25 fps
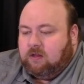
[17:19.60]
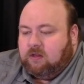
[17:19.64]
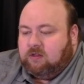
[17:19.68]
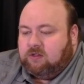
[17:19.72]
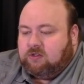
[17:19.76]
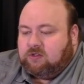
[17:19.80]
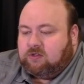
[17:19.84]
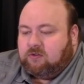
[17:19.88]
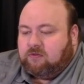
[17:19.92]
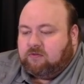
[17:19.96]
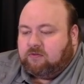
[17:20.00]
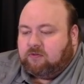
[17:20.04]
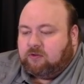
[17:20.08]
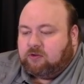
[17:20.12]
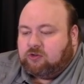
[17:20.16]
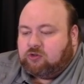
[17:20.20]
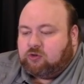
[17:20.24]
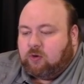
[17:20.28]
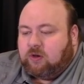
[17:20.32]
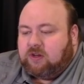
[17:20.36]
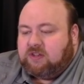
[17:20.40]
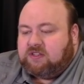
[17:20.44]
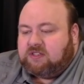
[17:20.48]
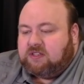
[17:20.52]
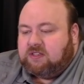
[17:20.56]
So for
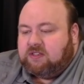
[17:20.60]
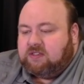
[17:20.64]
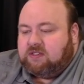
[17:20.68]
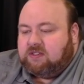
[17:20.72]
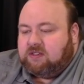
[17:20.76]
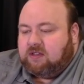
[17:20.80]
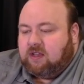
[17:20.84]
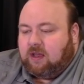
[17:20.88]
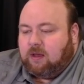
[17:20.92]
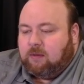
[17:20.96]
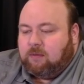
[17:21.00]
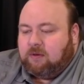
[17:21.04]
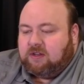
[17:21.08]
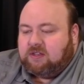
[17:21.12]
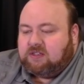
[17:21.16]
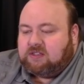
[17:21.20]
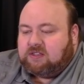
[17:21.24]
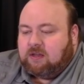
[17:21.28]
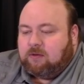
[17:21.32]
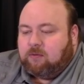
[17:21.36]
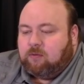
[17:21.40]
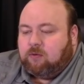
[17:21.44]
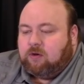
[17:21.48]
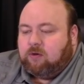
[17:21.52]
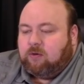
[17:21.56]
choices, I'm going to
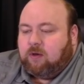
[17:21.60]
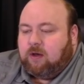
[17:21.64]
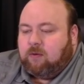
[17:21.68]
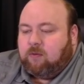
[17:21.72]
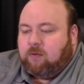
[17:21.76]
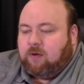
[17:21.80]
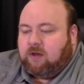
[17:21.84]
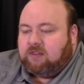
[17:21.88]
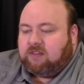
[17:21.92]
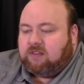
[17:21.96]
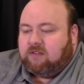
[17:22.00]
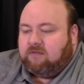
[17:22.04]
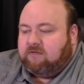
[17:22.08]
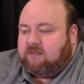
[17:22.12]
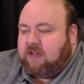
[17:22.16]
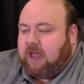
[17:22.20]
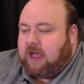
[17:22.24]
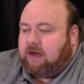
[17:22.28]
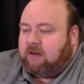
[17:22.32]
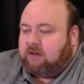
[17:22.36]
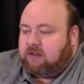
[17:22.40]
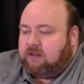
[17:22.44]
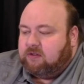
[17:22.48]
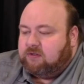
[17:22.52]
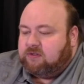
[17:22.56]
say, what do I want the
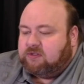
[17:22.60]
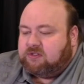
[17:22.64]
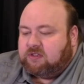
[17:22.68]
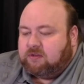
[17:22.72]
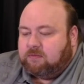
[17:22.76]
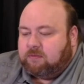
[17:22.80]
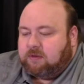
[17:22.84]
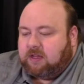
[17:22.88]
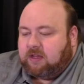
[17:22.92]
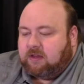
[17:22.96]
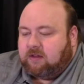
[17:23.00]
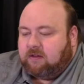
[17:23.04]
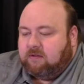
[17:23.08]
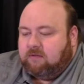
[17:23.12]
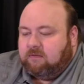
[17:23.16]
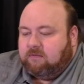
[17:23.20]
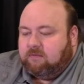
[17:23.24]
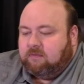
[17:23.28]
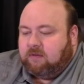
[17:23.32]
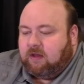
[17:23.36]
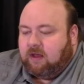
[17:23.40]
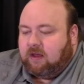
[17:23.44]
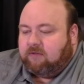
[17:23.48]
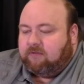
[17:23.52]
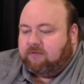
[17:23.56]
values to be?
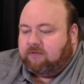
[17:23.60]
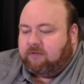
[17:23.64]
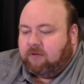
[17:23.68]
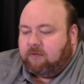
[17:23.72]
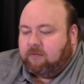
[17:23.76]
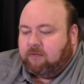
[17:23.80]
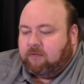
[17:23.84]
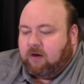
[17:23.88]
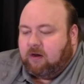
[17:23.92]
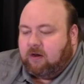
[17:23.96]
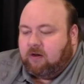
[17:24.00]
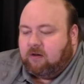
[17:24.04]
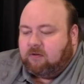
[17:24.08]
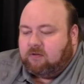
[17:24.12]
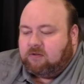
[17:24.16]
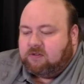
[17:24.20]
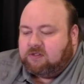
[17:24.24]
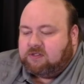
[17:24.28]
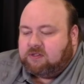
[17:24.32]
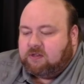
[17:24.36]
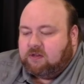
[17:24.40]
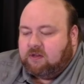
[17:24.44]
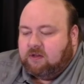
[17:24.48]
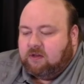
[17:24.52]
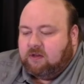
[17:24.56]
And for
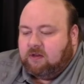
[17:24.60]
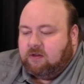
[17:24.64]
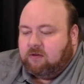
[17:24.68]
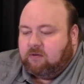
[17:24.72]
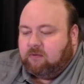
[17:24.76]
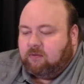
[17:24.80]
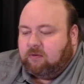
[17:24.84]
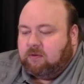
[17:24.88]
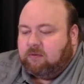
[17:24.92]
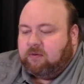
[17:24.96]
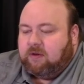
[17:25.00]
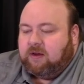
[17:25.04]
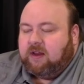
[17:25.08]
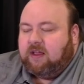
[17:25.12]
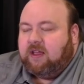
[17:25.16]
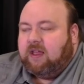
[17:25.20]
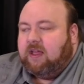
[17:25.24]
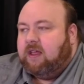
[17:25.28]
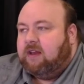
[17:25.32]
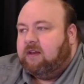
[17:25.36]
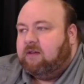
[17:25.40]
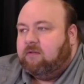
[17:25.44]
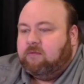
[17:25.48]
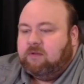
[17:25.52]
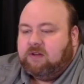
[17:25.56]
rows, we went
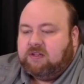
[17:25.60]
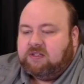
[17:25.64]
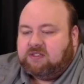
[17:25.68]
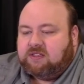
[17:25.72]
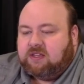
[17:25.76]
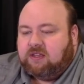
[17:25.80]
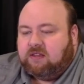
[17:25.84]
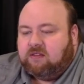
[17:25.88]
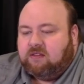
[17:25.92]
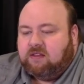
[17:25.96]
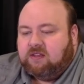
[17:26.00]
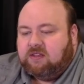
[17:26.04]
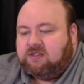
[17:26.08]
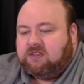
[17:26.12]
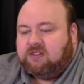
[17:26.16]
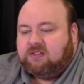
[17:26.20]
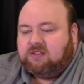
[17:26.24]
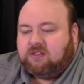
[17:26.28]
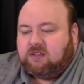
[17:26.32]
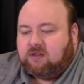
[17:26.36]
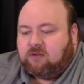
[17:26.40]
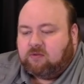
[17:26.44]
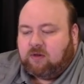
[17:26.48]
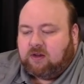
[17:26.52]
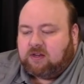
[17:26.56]
ahead and we said, this
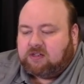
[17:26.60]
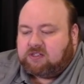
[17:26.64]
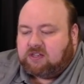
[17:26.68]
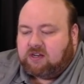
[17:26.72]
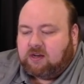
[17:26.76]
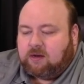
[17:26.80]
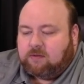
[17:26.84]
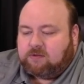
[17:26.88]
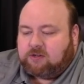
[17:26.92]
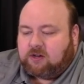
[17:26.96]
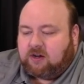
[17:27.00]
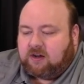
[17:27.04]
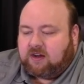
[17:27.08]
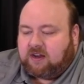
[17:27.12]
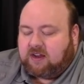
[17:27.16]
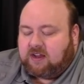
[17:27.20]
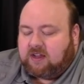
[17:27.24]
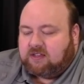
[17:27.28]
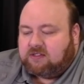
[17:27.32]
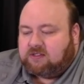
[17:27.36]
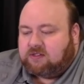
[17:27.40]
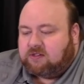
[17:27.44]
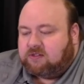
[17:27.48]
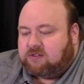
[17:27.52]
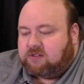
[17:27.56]
is the question I'm trying to
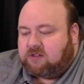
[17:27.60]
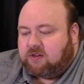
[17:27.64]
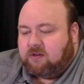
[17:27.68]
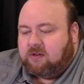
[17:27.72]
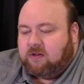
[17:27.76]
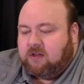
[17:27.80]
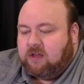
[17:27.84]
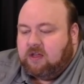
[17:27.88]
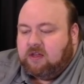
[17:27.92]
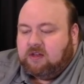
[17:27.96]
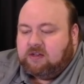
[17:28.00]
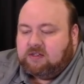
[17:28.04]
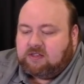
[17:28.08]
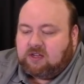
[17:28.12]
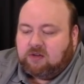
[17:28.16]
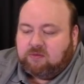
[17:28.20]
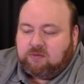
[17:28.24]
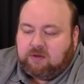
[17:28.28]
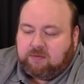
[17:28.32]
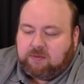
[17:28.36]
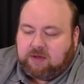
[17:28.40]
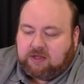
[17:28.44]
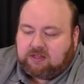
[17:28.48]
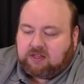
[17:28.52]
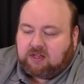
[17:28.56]
answer. So tell
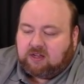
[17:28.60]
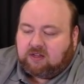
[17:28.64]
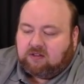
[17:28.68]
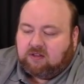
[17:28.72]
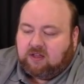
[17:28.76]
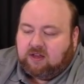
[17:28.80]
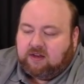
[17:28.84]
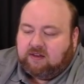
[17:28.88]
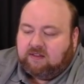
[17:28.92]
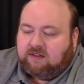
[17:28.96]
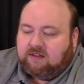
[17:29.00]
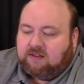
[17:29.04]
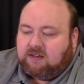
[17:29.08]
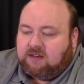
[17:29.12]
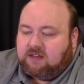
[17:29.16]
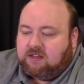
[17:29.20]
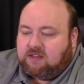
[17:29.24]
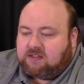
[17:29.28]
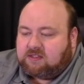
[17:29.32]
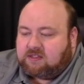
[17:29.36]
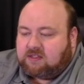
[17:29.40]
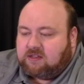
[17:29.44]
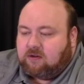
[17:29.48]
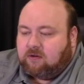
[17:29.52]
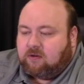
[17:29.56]
me about the
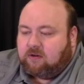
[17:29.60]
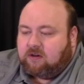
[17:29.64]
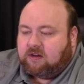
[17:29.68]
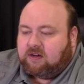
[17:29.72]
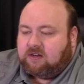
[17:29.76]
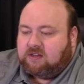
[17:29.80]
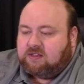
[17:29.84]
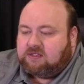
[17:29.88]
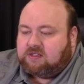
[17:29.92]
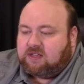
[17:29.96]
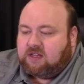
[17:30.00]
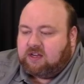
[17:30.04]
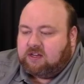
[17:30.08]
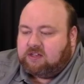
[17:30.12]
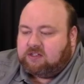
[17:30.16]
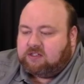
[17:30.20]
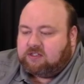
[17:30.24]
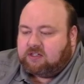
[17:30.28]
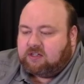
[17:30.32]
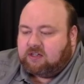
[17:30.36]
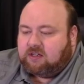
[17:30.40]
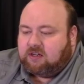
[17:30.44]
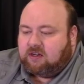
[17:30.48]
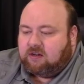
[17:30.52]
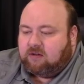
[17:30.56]
cleanliness, the
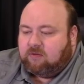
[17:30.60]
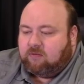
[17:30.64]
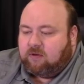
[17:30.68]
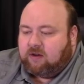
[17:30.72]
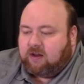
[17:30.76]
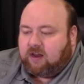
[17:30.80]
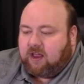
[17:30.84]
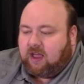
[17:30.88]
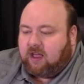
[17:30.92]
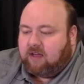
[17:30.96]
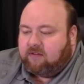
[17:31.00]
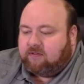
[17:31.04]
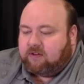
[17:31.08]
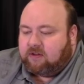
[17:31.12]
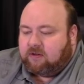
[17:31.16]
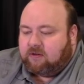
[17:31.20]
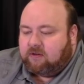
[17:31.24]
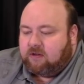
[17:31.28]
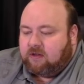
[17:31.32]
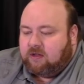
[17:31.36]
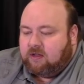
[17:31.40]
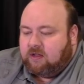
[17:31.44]
organization, what have you.